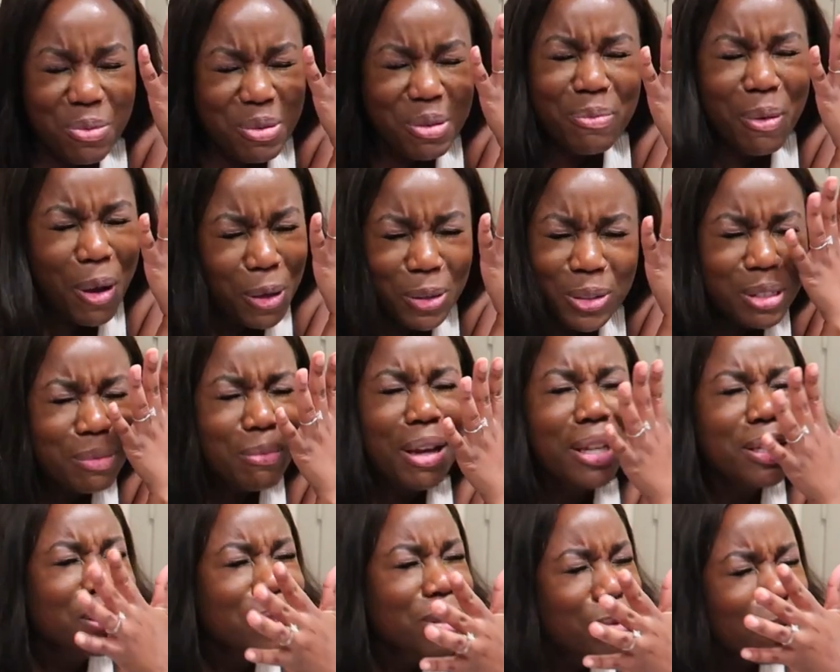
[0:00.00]
reposted my
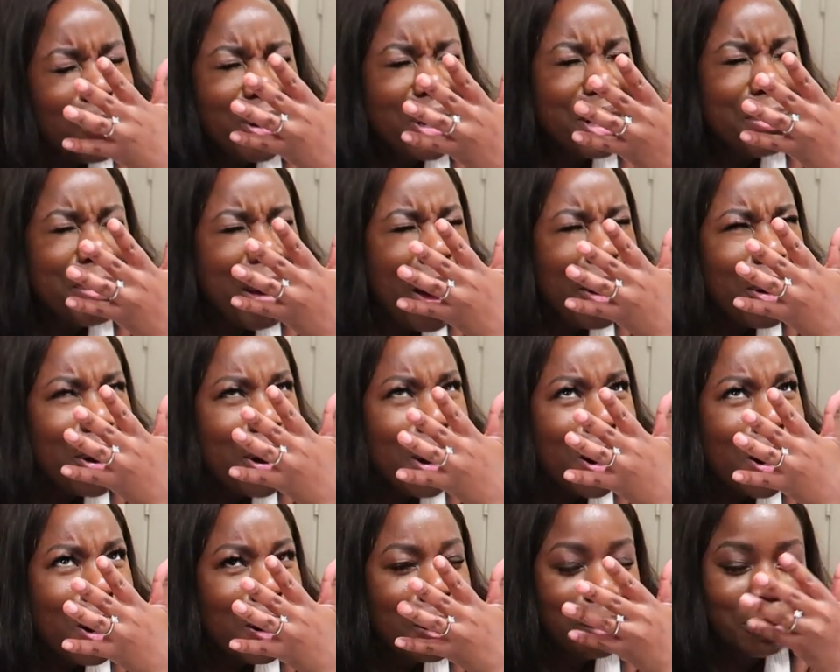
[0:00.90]
story about
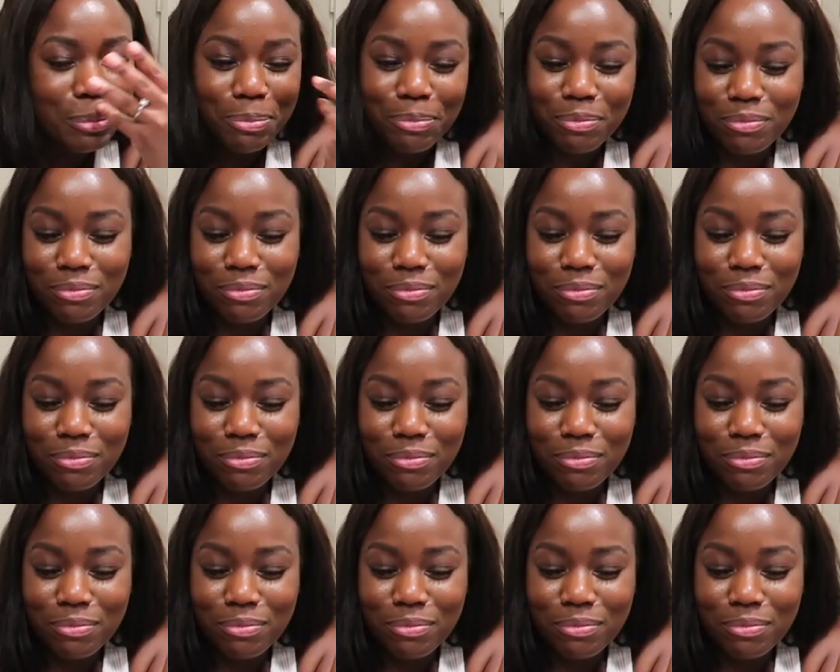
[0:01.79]
her.